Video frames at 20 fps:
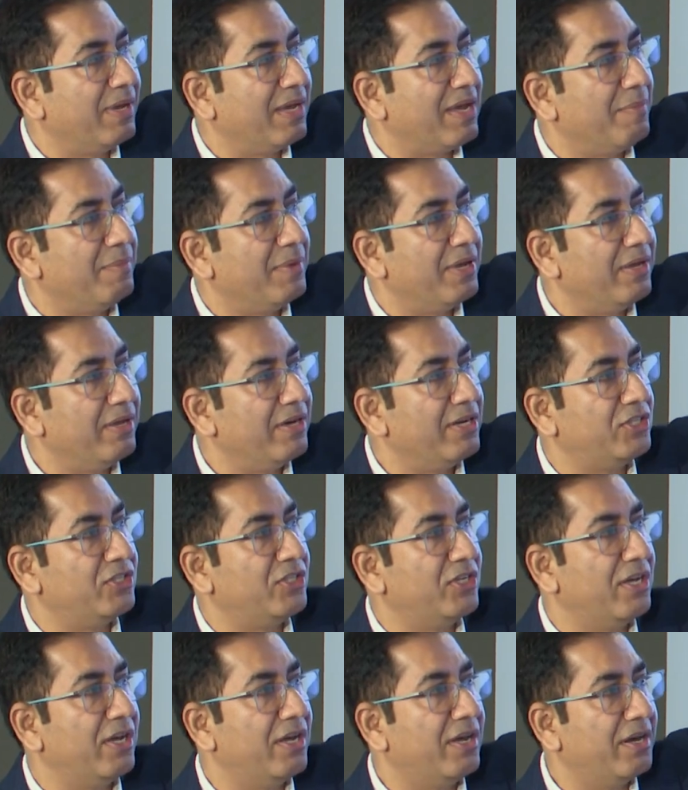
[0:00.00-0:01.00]
becoming
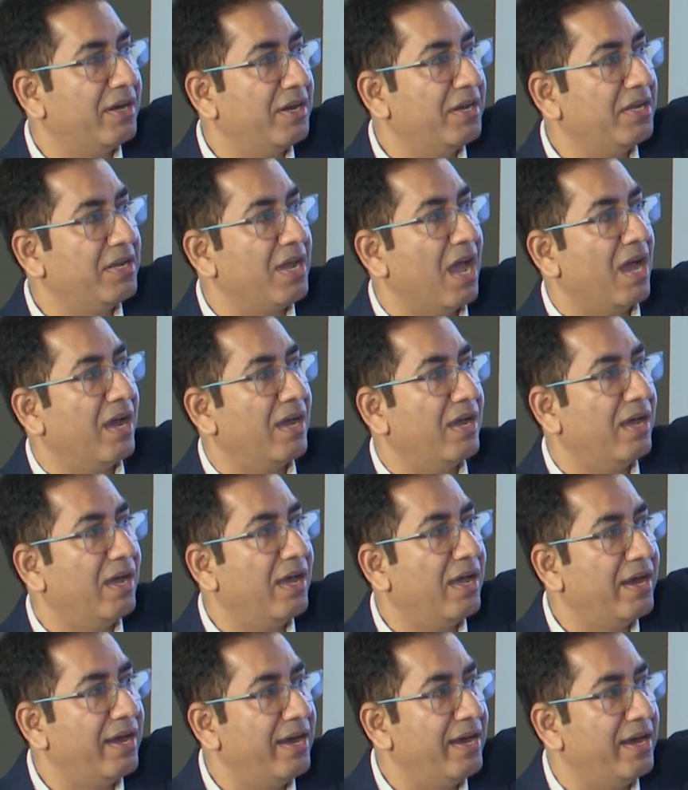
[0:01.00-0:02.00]
richer,
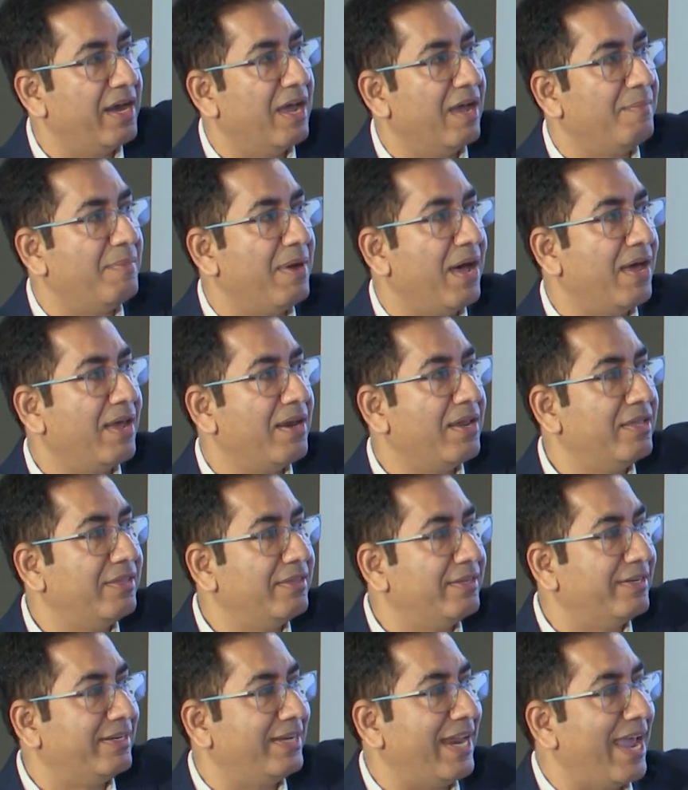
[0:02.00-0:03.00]
younger, India,
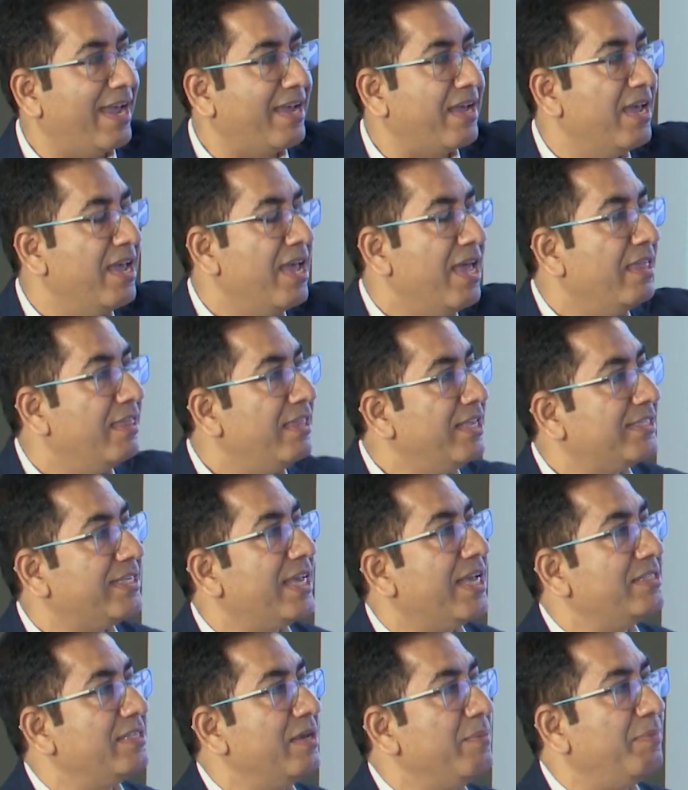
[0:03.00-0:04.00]
Bharat, tech. This
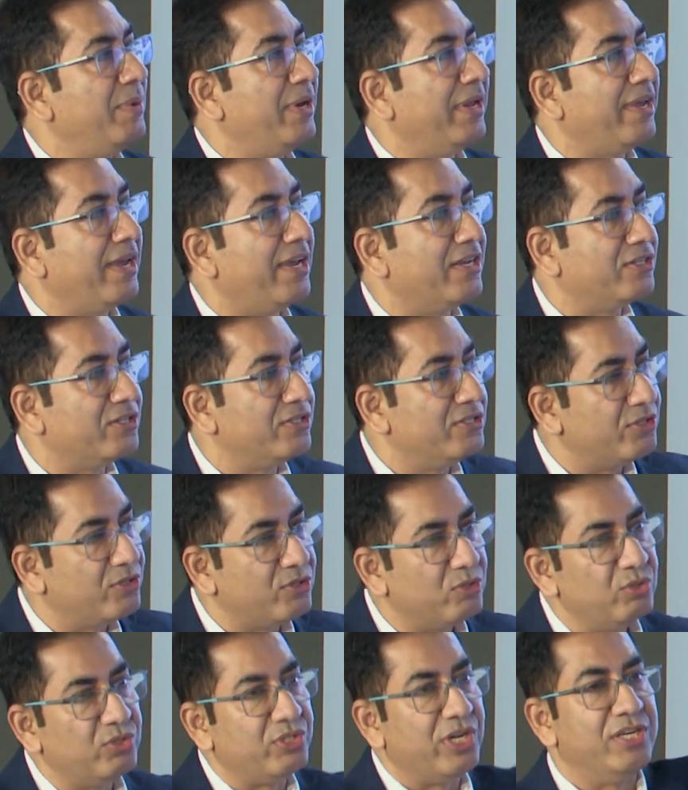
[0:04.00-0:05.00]
has implications
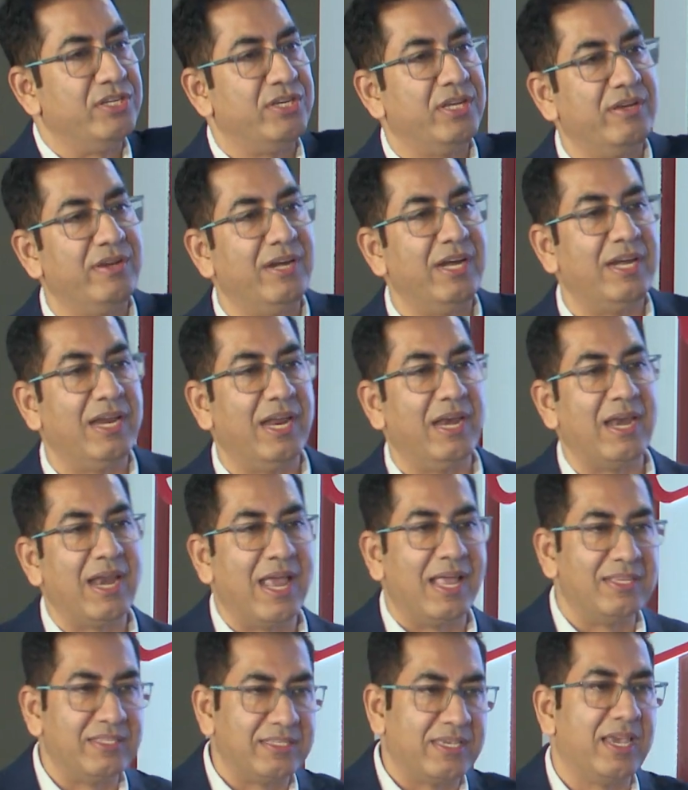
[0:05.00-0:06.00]
to changing retail
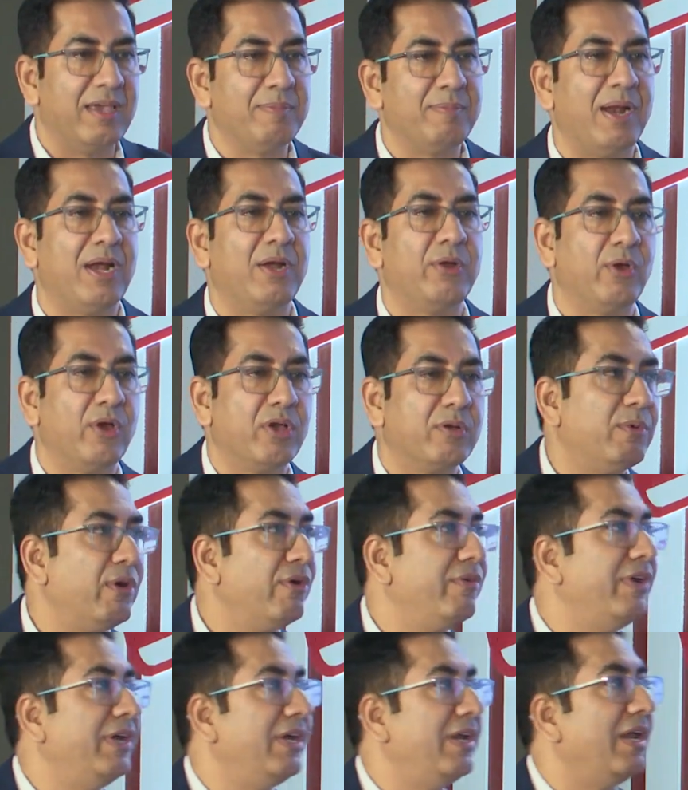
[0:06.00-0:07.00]
landscape. I'll talk
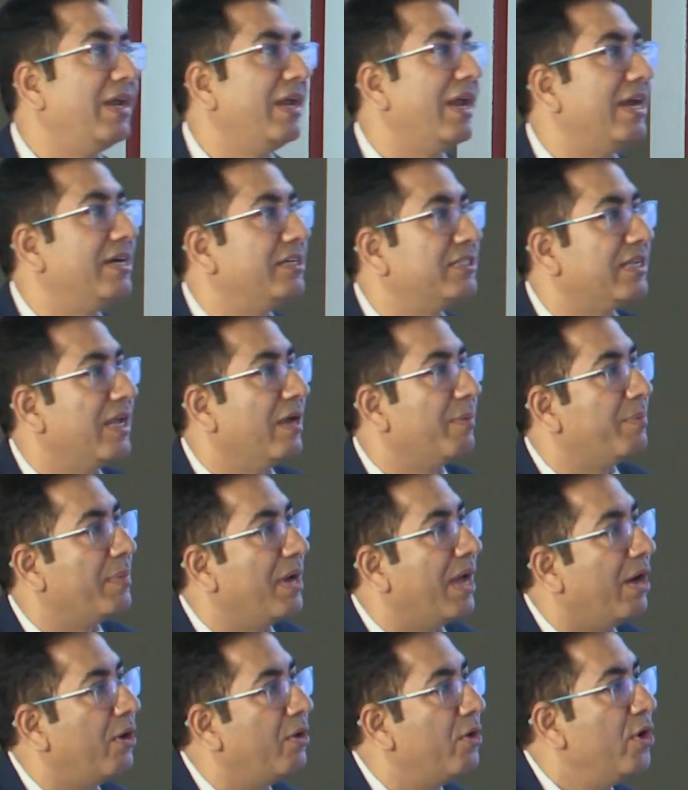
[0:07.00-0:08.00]
about retail landscape
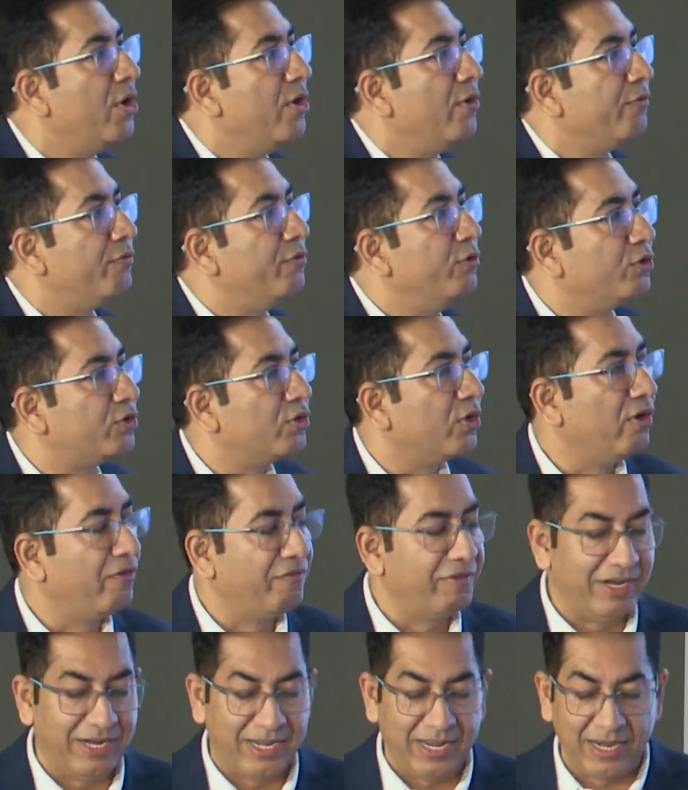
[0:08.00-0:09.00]
now. Future
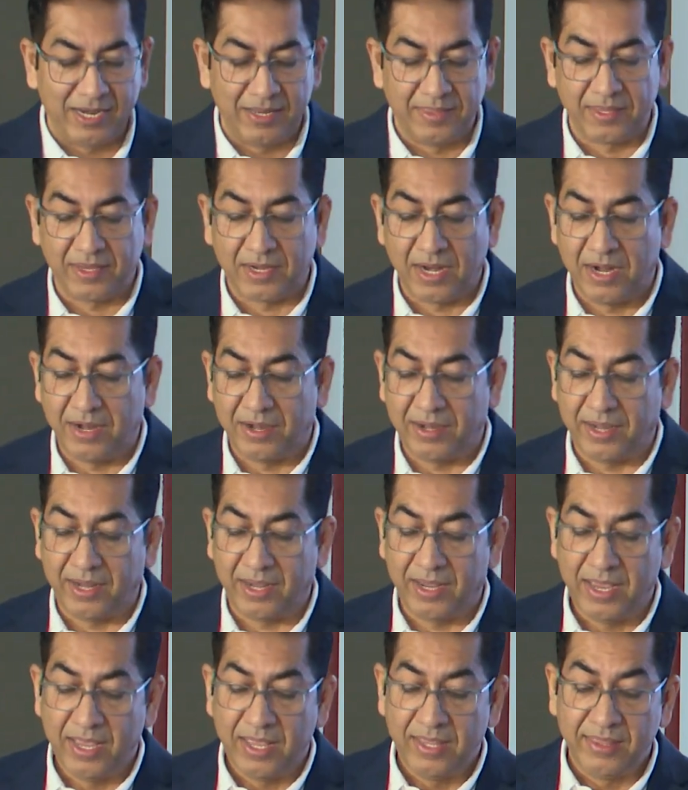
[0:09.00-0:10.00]
of retail in the
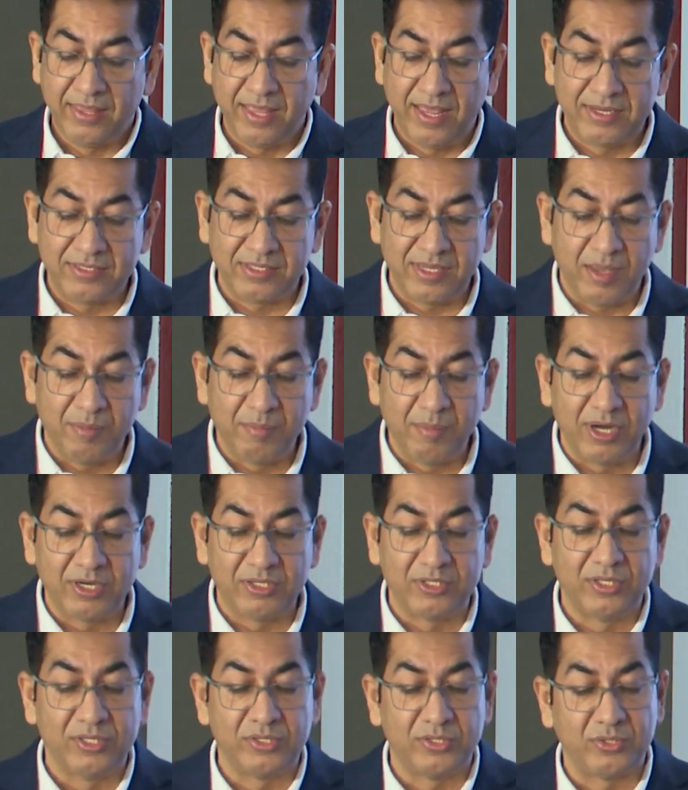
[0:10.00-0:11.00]
country. There is
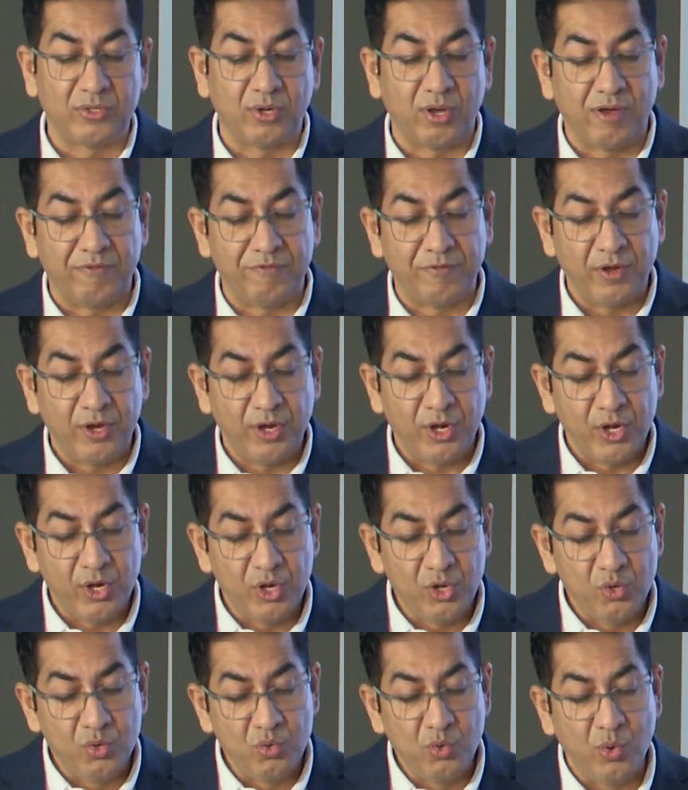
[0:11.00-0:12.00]
emergence of
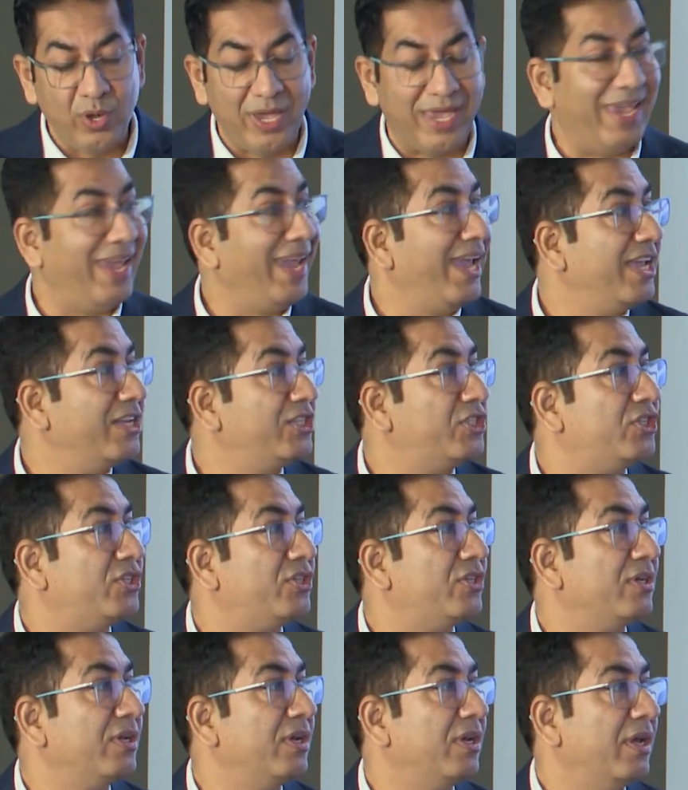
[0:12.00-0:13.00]
new
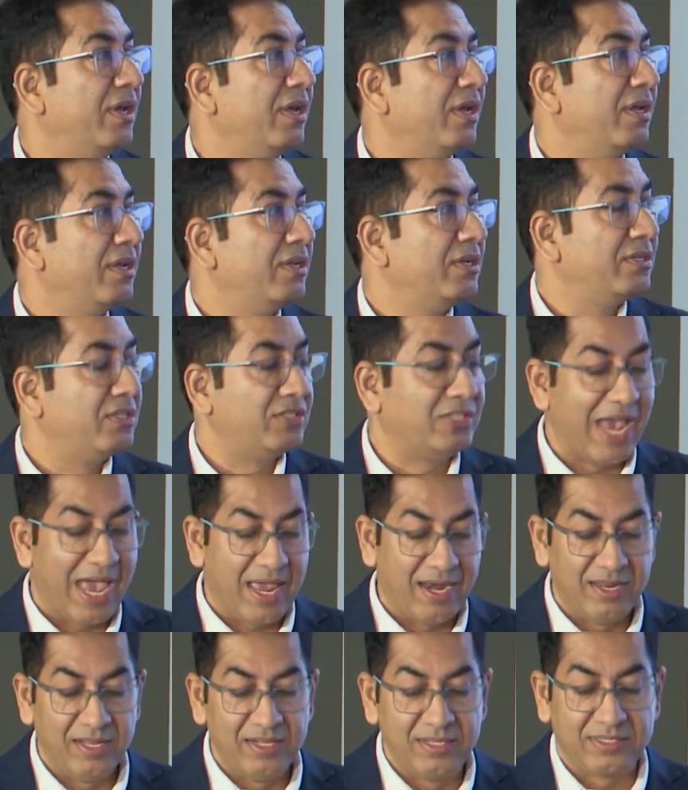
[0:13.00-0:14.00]
age
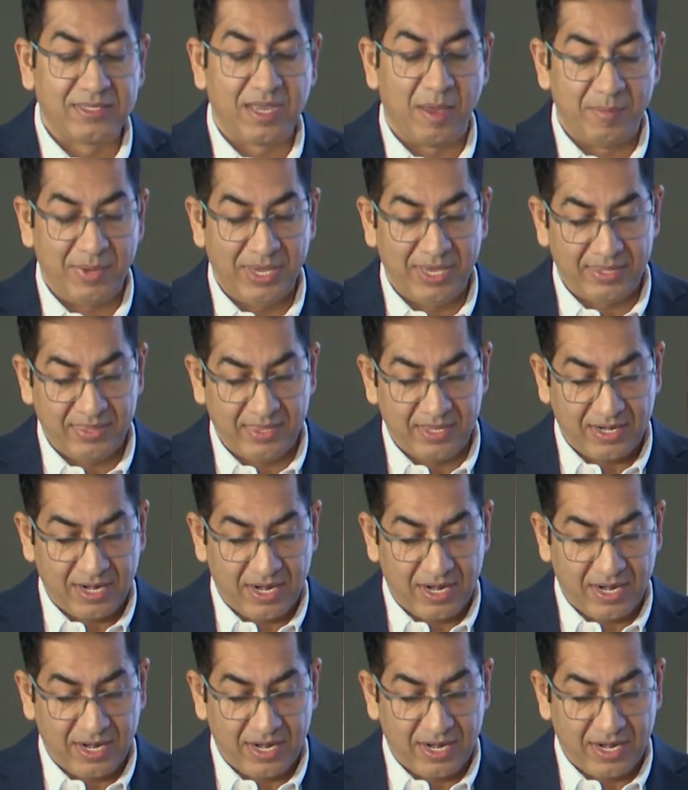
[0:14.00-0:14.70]
channels coming in the